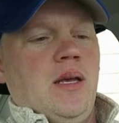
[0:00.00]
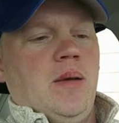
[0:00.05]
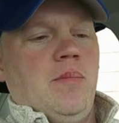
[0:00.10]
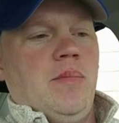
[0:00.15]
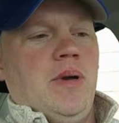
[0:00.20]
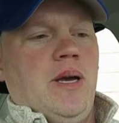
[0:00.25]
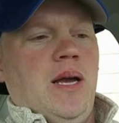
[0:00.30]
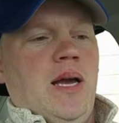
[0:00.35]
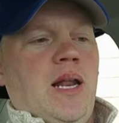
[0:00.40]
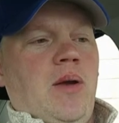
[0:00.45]

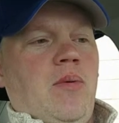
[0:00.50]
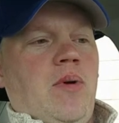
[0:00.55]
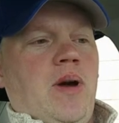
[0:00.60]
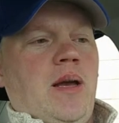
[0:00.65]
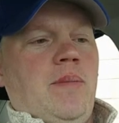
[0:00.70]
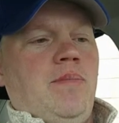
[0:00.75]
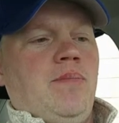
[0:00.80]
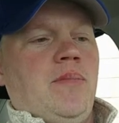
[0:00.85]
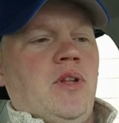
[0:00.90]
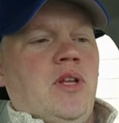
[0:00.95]
But
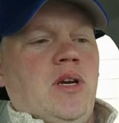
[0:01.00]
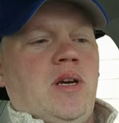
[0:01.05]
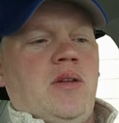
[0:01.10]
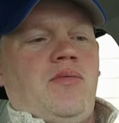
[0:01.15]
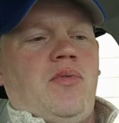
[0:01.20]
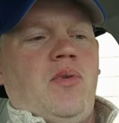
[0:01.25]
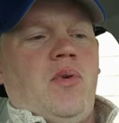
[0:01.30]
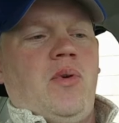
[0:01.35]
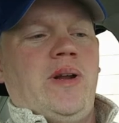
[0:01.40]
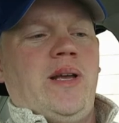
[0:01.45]
anyway, looking
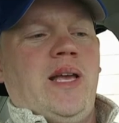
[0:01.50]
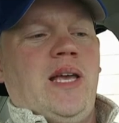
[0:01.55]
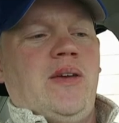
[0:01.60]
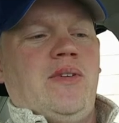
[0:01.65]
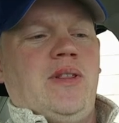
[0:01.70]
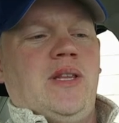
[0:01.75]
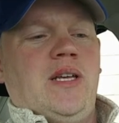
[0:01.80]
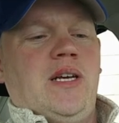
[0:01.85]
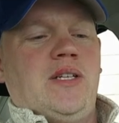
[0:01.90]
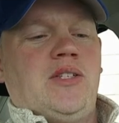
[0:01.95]
forward to
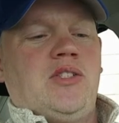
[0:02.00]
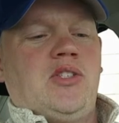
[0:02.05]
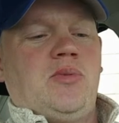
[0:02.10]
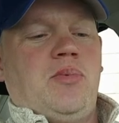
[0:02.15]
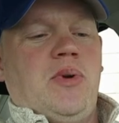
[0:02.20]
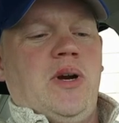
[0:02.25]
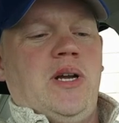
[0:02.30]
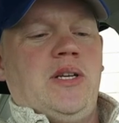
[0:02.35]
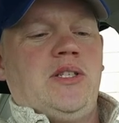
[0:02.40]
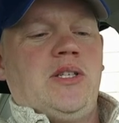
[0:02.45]
giving the
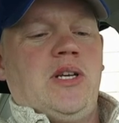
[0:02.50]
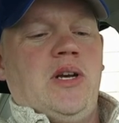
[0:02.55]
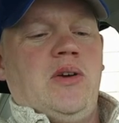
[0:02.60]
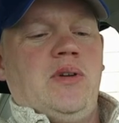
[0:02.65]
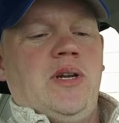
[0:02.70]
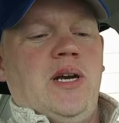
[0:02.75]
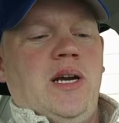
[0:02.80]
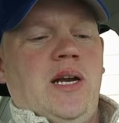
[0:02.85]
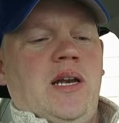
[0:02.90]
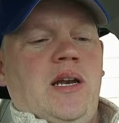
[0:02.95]
espresso
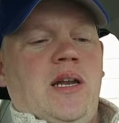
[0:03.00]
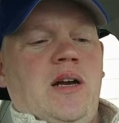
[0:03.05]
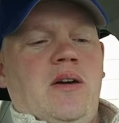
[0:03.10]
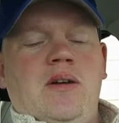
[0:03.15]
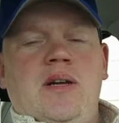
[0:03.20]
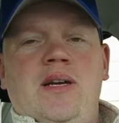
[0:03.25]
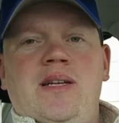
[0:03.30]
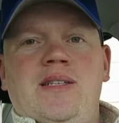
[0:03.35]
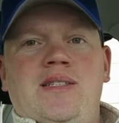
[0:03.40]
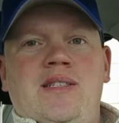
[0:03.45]
Dunkin'
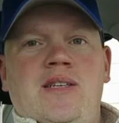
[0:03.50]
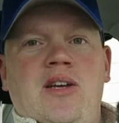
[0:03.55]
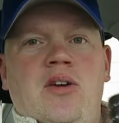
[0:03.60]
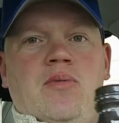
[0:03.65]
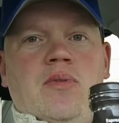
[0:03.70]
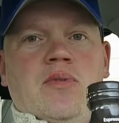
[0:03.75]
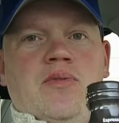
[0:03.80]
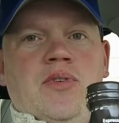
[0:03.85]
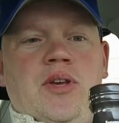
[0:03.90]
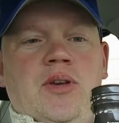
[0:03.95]
Donuts a
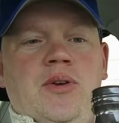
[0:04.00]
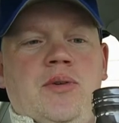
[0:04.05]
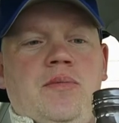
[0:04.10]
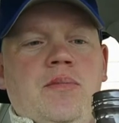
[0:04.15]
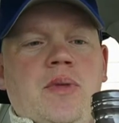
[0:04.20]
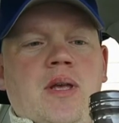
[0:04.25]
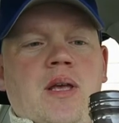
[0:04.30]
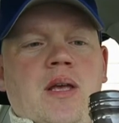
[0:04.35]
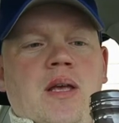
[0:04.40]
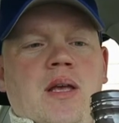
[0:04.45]
review.
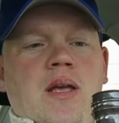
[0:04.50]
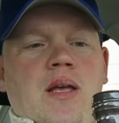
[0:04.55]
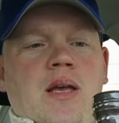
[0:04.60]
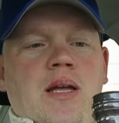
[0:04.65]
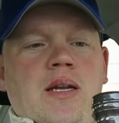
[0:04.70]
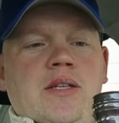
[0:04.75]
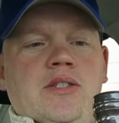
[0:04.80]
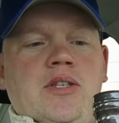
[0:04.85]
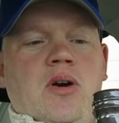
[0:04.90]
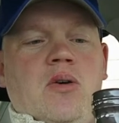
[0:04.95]

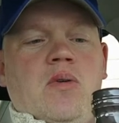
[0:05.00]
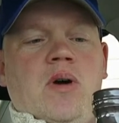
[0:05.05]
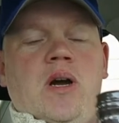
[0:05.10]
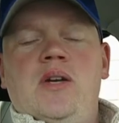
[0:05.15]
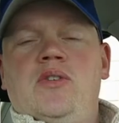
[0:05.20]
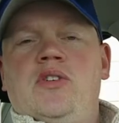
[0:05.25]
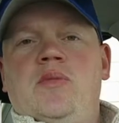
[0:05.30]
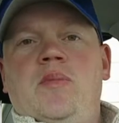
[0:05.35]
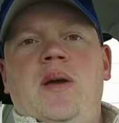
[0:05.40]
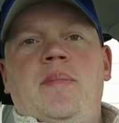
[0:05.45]
And as
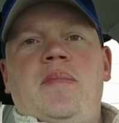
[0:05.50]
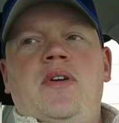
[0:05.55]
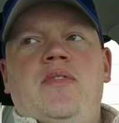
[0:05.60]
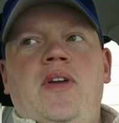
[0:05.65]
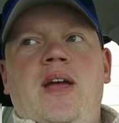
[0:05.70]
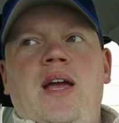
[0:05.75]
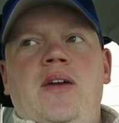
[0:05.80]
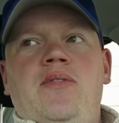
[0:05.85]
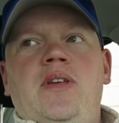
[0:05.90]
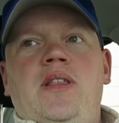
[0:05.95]
always, remember, if
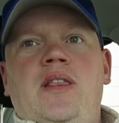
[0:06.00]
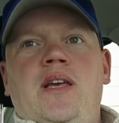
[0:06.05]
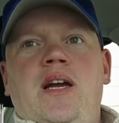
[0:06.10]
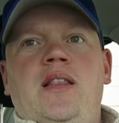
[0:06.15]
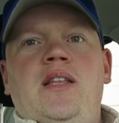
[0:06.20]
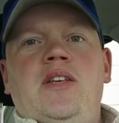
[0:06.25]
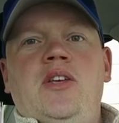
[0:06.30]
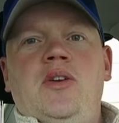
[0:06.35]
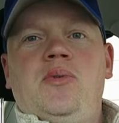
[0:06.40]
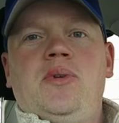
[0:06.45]
you have anything
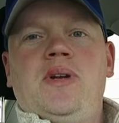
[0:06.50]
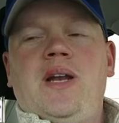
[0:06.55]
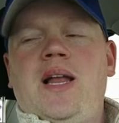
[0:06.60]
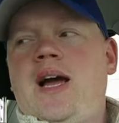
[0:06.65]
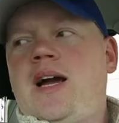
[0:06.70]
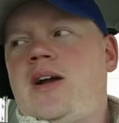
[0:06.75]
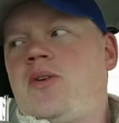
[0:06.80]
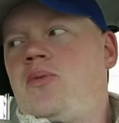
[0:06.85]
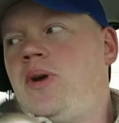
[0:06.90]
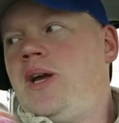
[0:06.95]
that you would
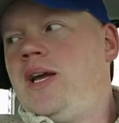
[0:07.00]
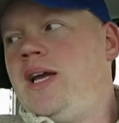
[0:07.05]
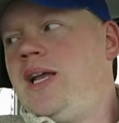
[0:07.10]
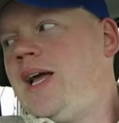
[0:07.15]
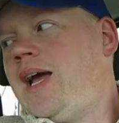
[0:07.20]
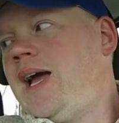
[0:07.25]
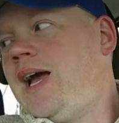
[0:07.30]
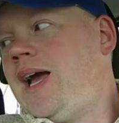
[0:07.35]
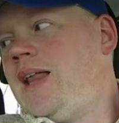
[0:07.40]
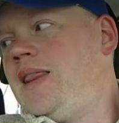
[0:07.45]
like
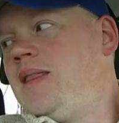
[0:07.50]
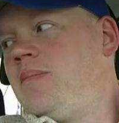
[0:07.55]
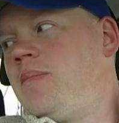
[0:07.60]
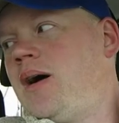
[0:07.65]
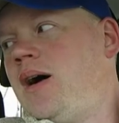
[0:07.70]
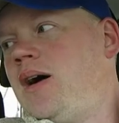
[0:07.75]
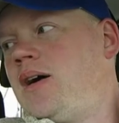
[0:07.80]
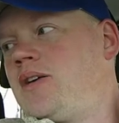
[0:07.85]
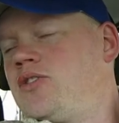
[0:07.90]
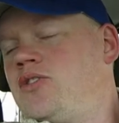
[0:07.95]
Reed and the
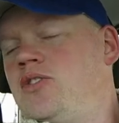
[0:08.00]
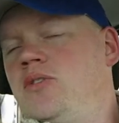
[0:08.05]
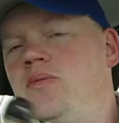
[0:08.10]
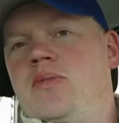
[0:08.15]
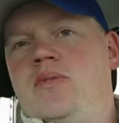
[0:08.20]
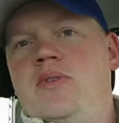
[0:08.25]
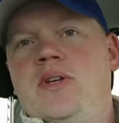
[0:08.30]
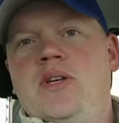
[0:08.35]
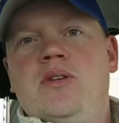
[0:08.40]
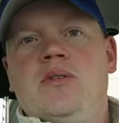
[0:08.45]
Box to
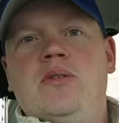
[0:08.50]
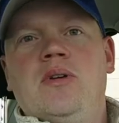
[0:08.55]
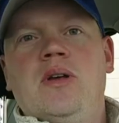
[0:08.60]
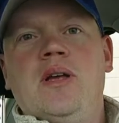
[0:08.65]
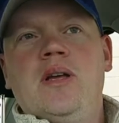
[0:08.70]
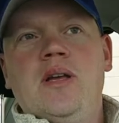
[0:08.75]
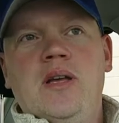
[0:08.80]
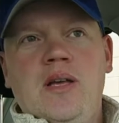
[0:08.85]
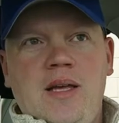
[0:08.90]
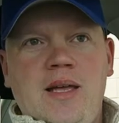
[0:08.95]
review,
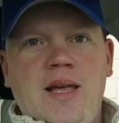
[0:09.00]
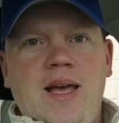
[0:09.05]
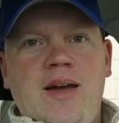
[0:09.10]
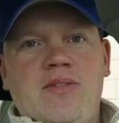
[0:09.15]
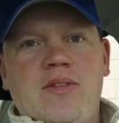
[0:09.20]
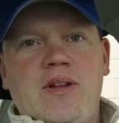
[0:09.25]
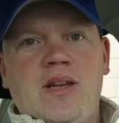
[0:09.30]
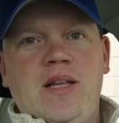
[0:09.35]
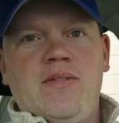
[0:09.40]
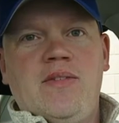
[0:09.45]
you
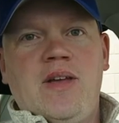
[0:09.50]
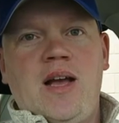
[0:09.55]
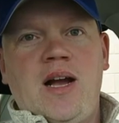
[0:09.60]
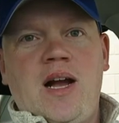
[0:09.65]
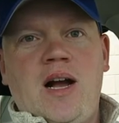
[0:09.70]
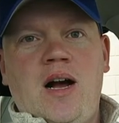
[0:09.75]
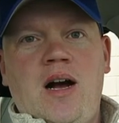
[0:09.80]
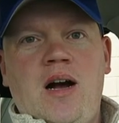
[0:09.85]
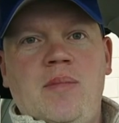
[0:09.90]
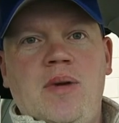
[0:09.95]
have to leave that
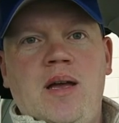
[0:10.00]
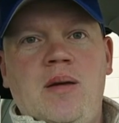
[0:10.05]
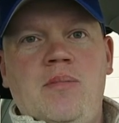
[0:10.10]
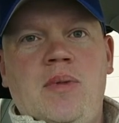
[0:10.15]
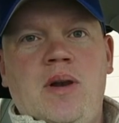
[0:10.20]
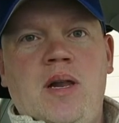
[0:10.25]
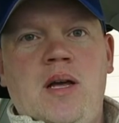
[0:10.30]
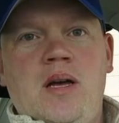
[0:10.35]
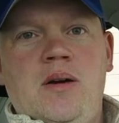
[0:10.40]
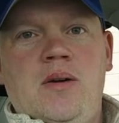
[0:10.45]
comment
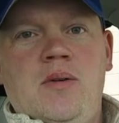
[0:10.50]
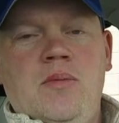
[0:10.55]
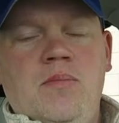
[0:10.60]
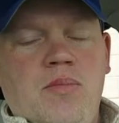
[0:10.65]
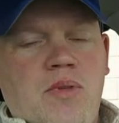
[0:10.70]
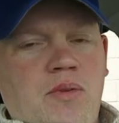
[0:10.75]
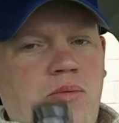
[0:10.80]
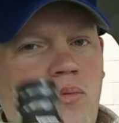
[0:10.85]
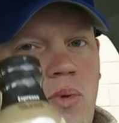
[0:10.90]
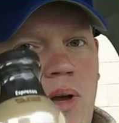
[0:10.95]
below.
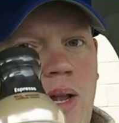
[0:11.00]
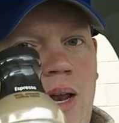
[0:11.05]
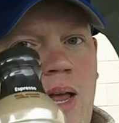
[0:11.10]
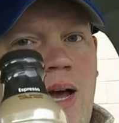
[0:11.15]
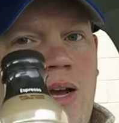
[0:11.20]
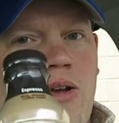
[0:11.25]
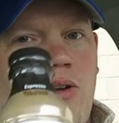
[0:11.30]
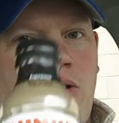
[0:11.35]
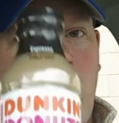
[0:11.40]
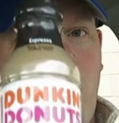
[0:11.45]
If we
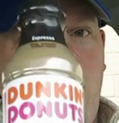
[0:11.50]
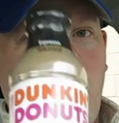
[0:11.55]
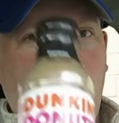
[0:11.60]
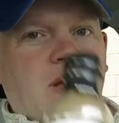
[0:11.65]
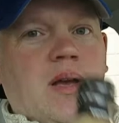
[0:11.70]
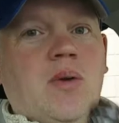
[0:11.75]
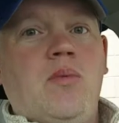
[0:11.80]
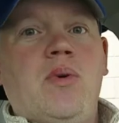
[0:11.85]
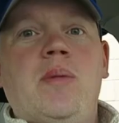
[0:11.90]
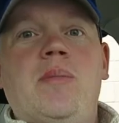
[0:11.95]
like your
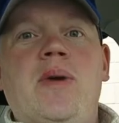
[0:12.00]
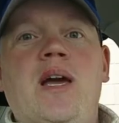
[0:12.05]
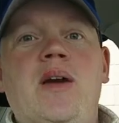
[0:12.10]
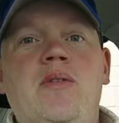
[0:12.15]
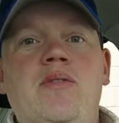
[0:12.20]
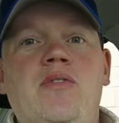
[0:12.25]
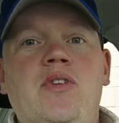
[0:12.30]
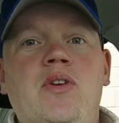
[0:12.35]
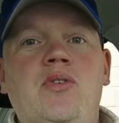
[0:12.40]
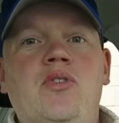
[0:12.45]
comment, we may
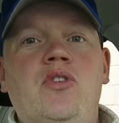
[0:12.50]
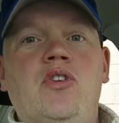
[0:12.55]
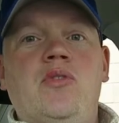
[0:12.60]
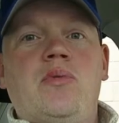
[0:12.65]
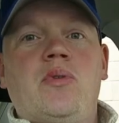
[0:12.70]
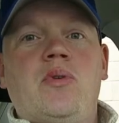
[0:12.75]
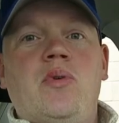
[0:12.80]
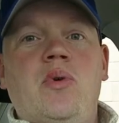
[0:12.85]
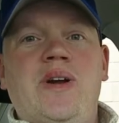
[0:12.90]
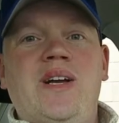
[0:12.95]
review your
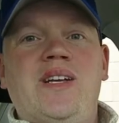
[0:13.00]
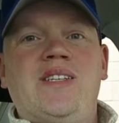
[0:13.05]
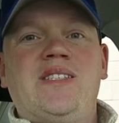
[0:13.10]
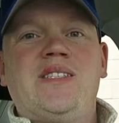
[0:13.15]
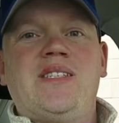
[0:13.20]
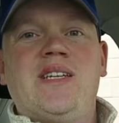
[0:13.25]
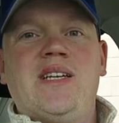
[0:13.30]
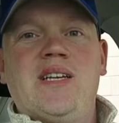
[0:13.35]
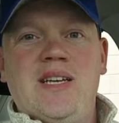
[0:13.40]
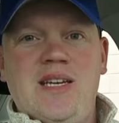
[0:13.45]

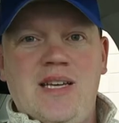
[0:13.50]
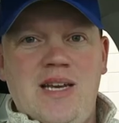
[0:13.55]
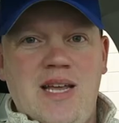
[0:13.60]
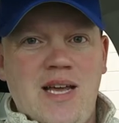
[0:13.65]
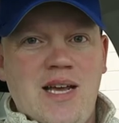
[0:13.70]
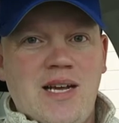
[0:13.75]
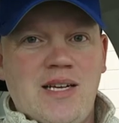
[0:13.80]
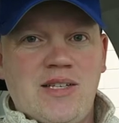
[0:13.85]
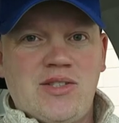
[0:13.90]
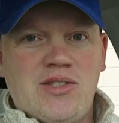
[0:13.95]
request
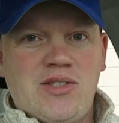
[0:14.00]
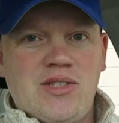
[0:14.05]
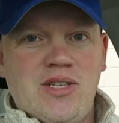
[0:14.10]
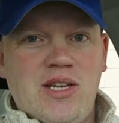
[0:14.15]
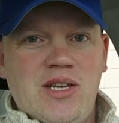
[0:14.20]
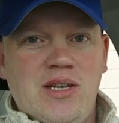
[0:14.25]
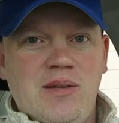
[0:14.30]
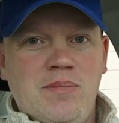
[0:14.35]
next.